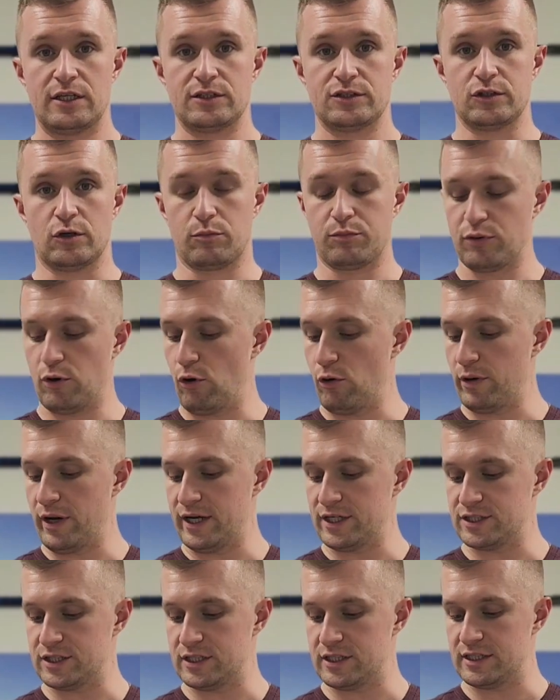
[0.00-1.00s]
So
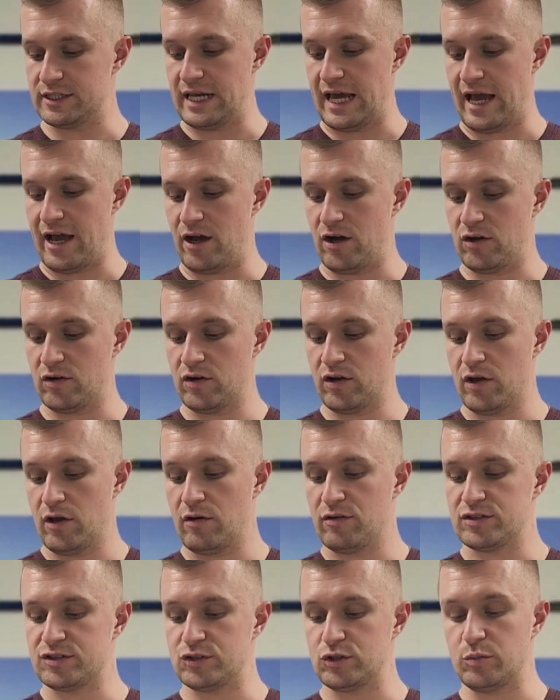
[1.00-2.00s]
pronation down,
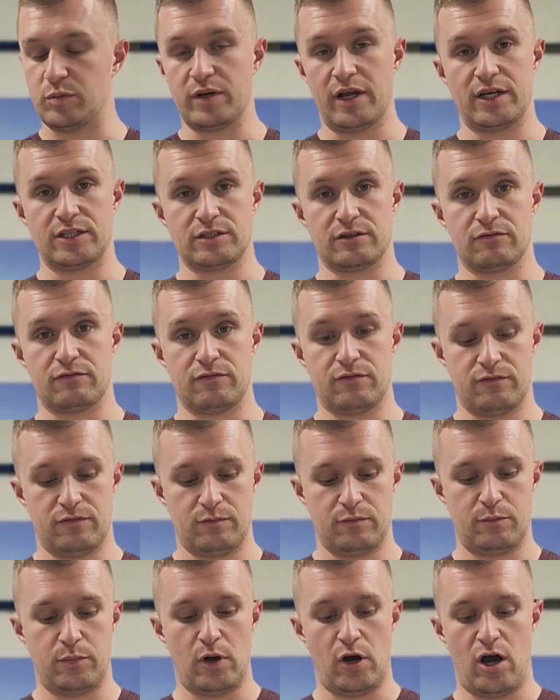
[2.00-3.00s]
supination
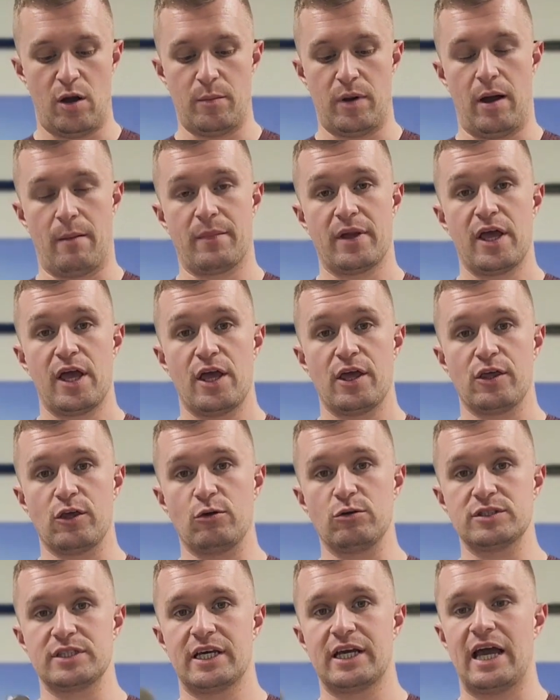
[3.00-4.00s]
palm up.
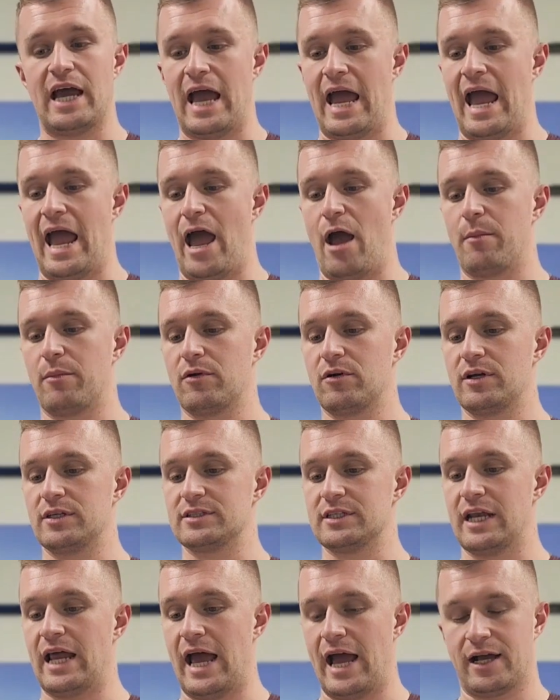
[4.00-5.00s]
Using a hammer
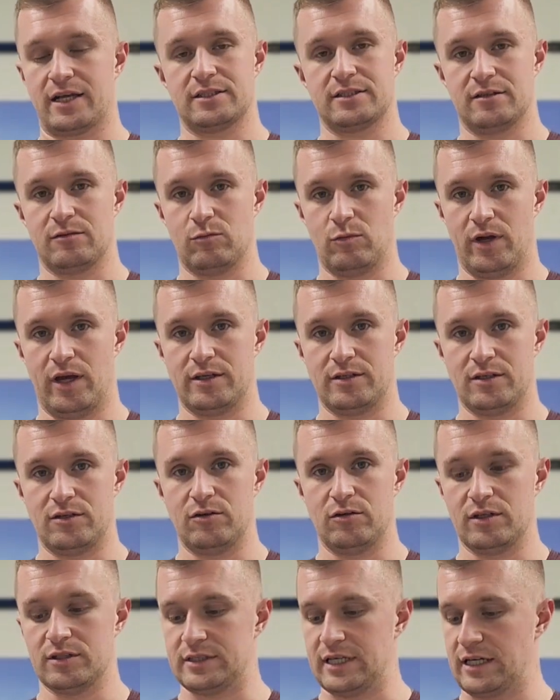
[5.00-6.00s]
is an excellent way to
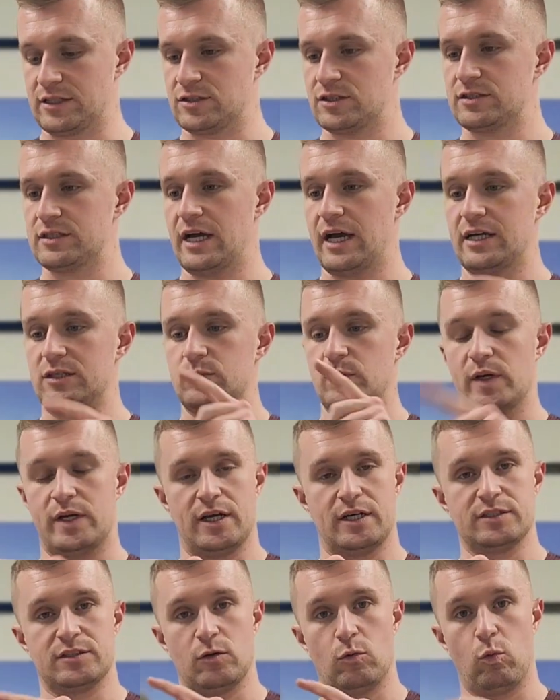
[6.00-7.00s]
do this exercise
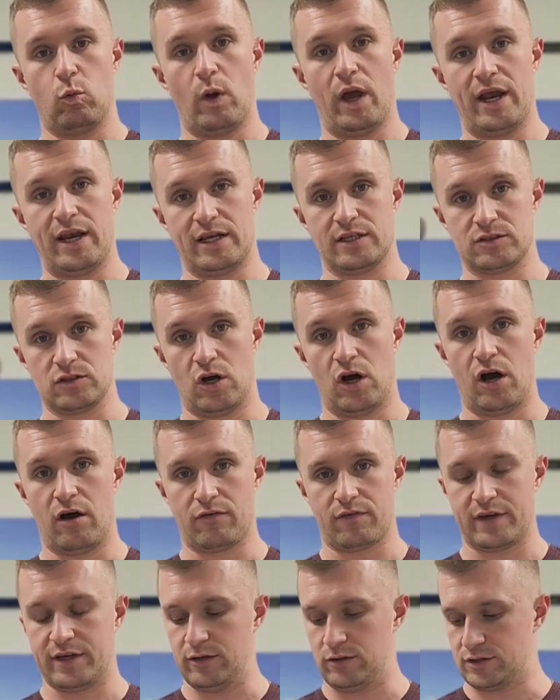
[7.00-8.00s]
because the weight is
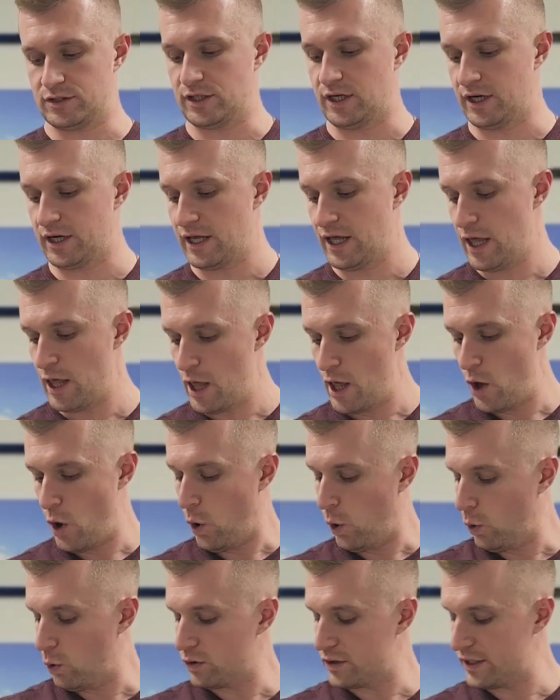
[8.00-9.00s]
off kiltered.
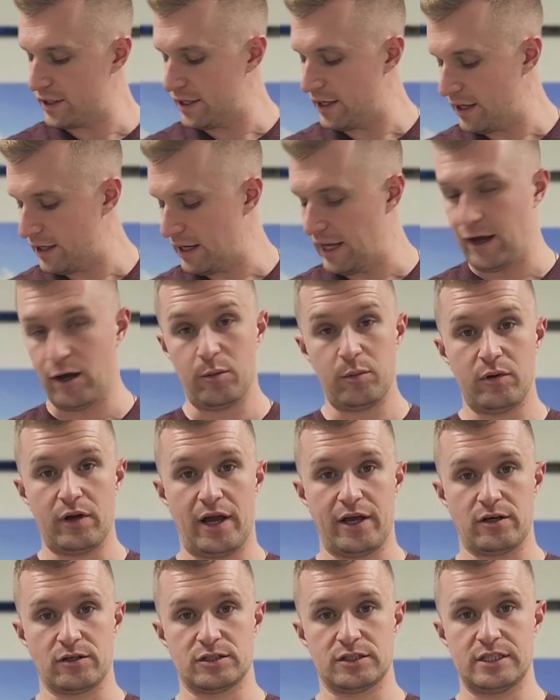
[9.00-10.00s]
Holding it elbow
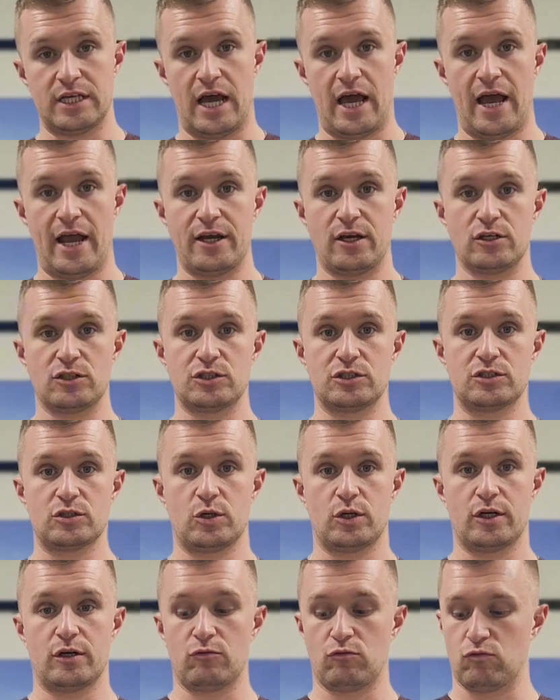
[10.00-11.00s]
at your side, you're just
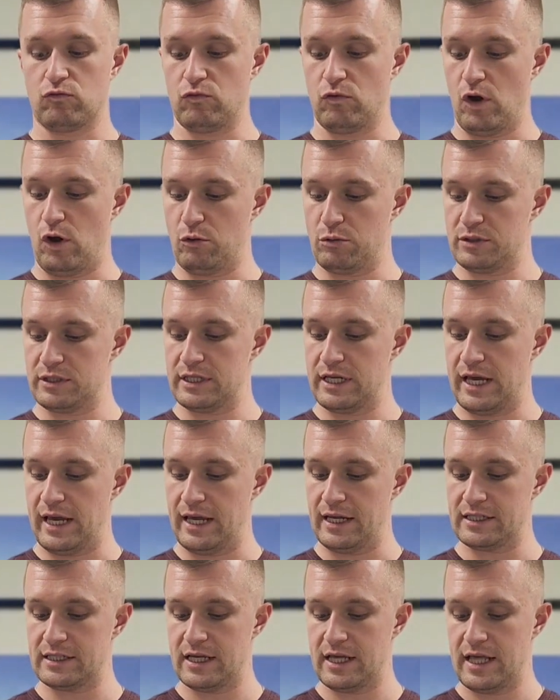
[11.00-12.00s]
going to
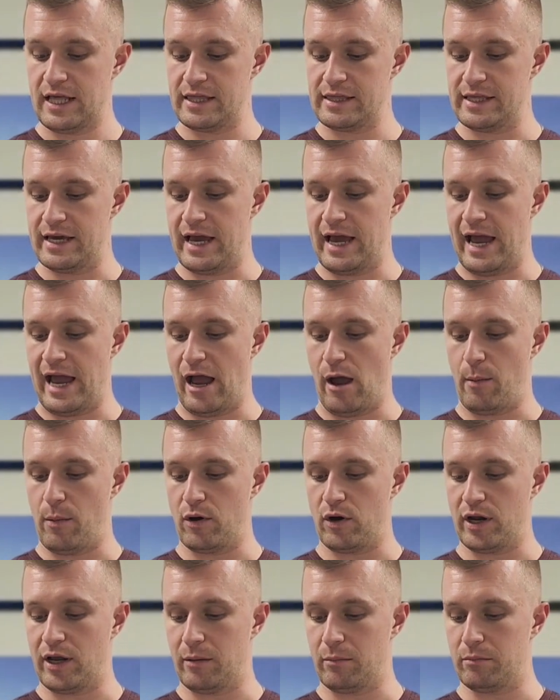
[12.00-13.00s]
rotate the
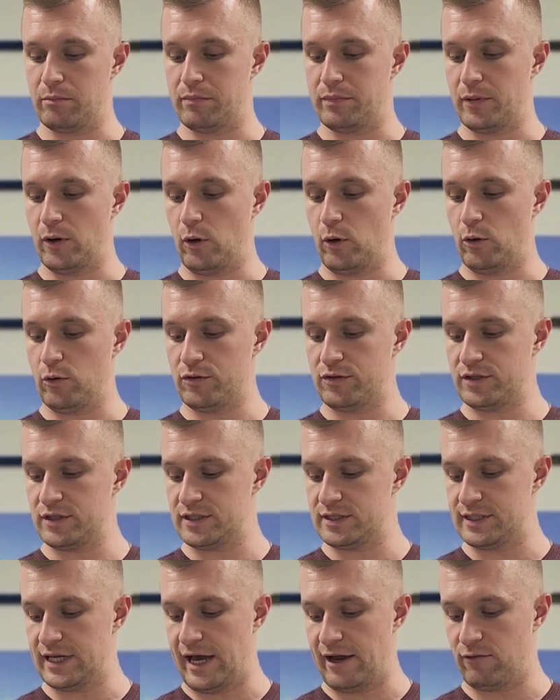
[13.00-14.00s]
hammer in both
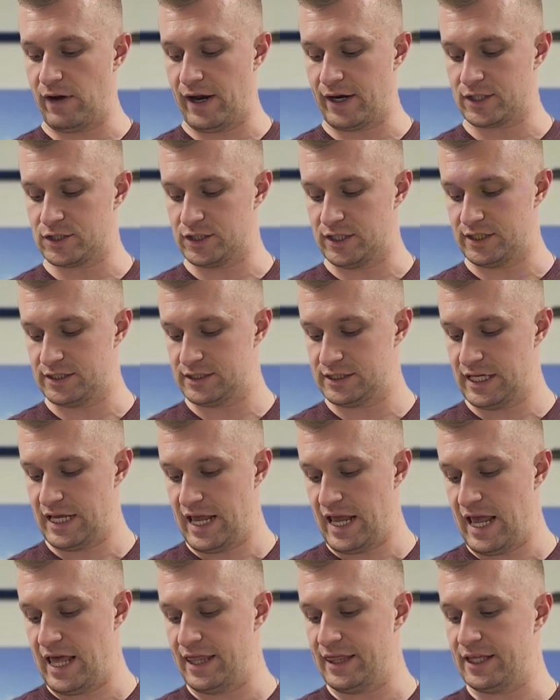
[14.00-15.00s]
directions.
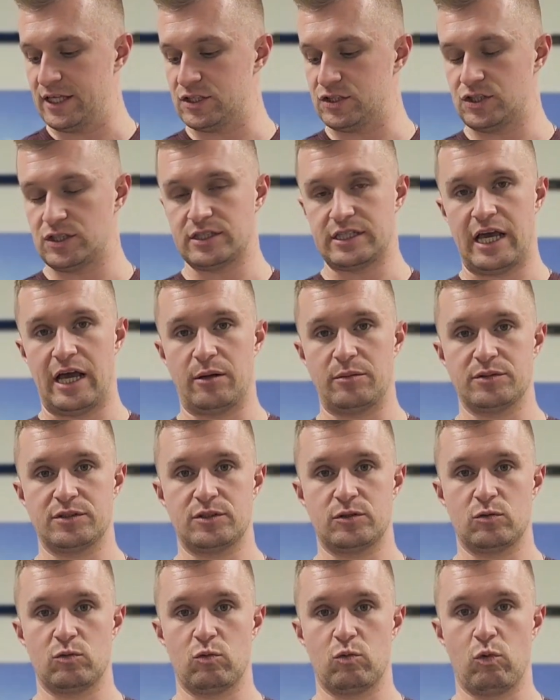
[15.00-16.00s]
This just
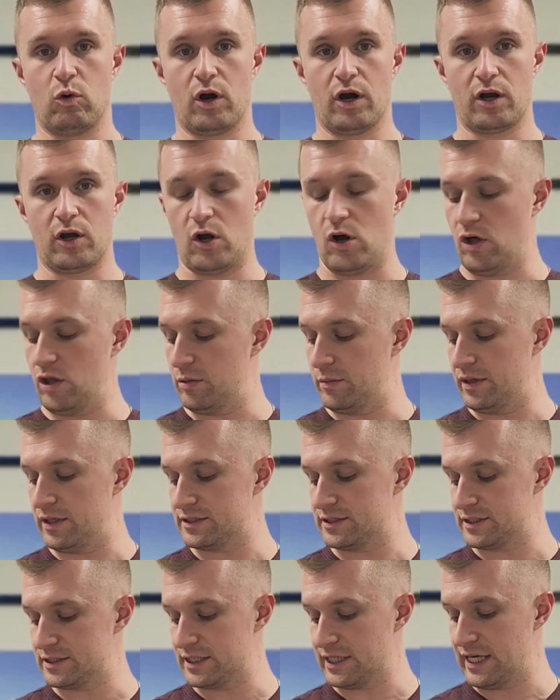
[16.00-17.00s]
helps to work all the
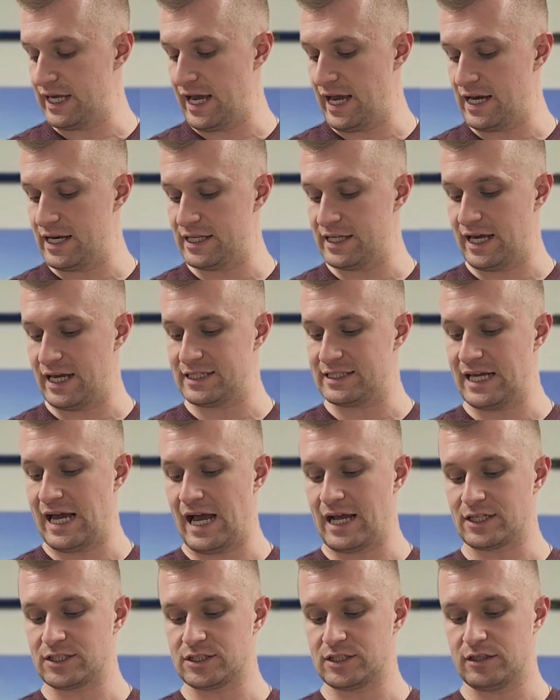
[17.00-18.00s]
muscles again that
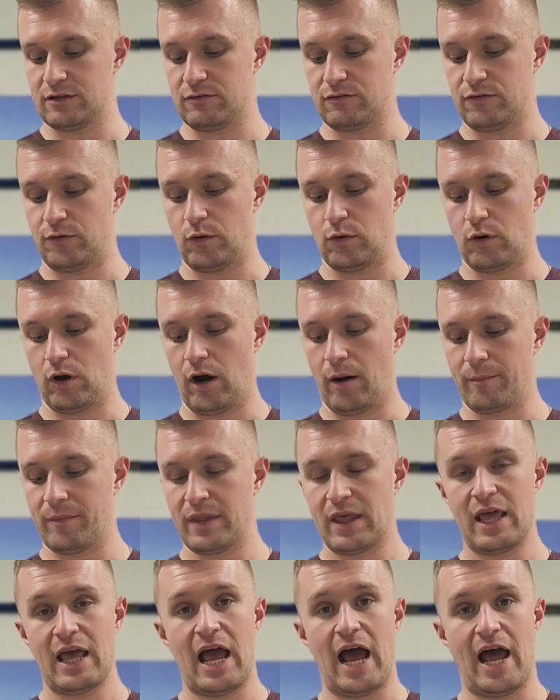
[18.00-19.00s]
attach in the forearm.
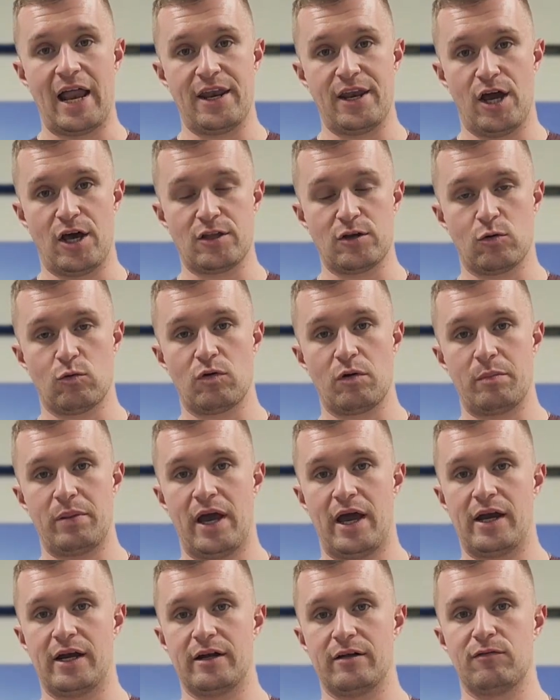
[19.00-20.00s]
Another
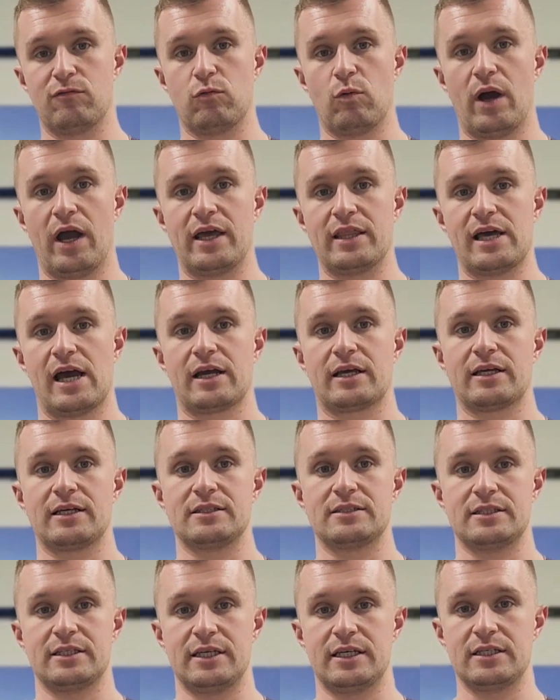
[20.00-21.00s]
repetitive way that
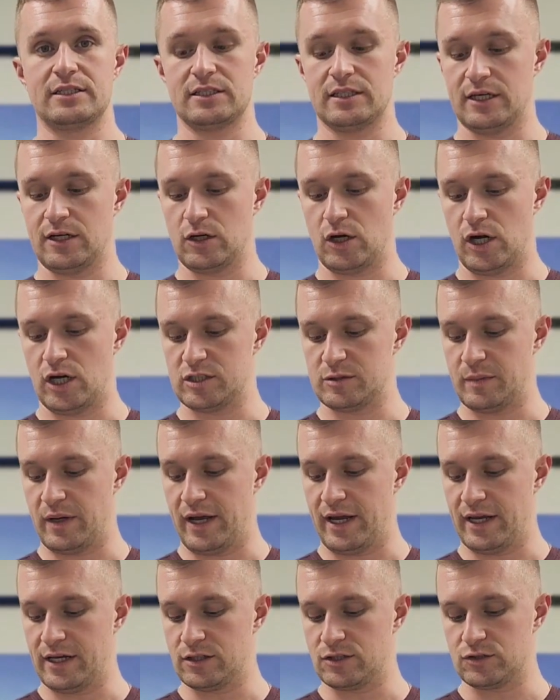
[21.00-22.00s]
is easily caused
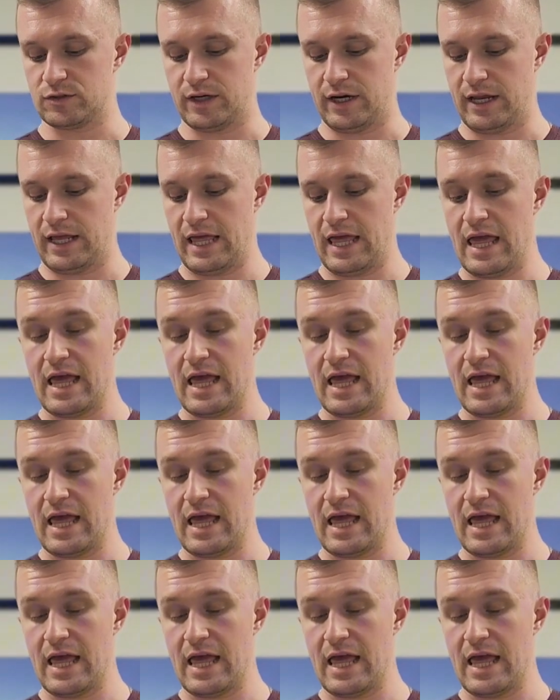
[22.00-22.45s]
by injury.